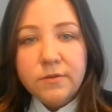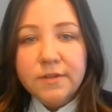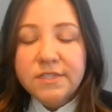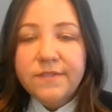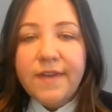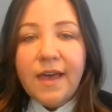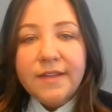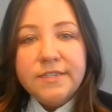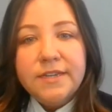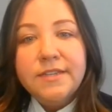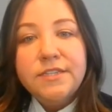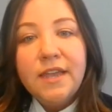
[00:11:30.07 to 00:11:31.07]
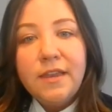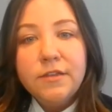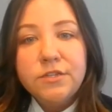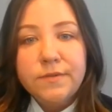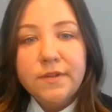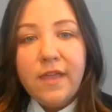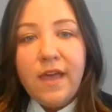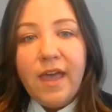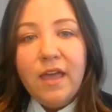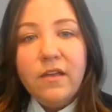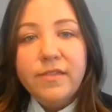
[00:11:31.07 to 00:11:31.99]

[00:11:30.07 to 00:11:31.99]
courts have had to continue to rely